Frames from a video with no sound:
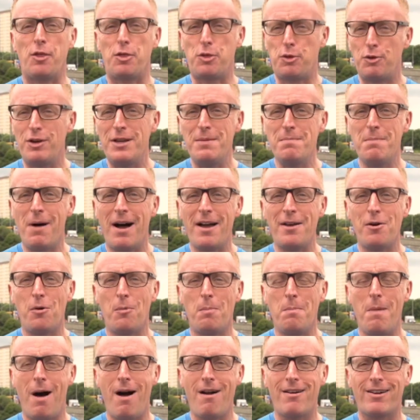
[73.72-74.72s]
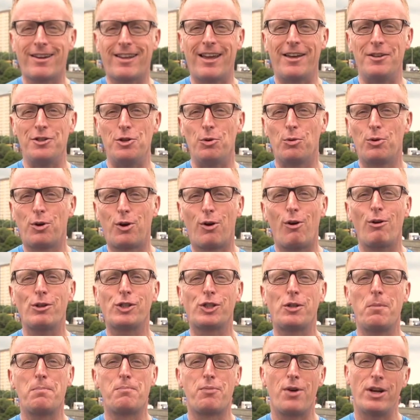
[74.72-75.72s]
the 3-mile mark, you'll cross
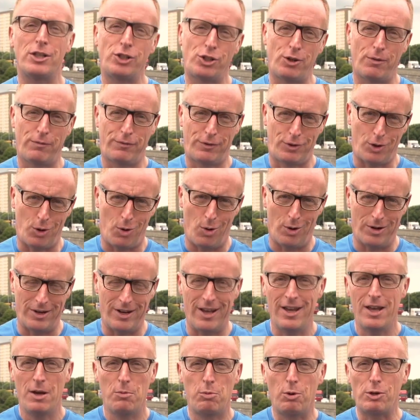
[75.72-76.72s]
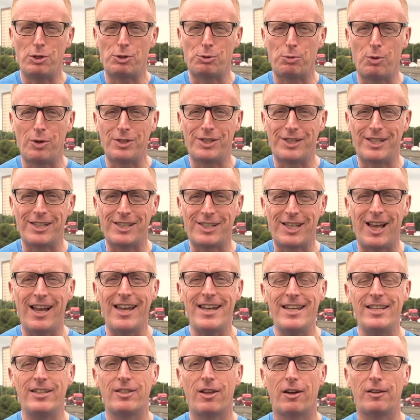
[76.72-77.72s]
the Bridge of Dawn, which was
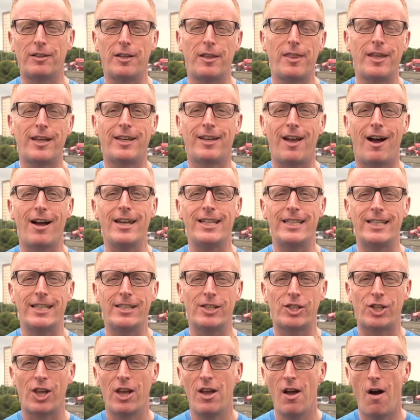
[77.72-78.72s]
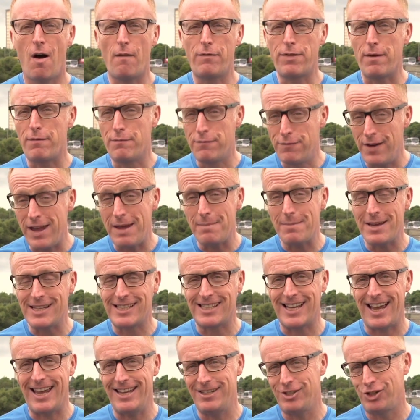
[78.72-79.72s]
designed under the guidance of the
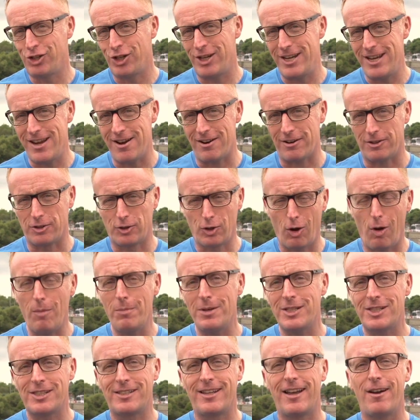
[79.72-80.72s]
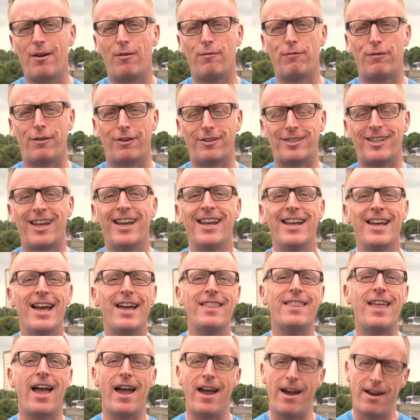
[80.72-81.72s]
famous engineer Thomas Telford
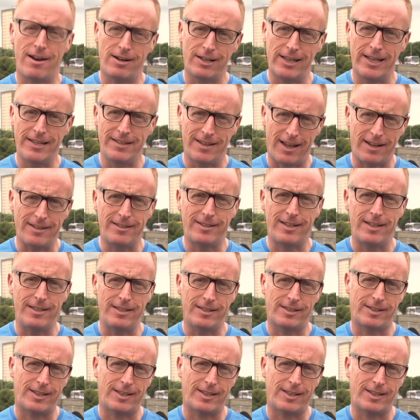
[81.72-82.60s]
in the early 19th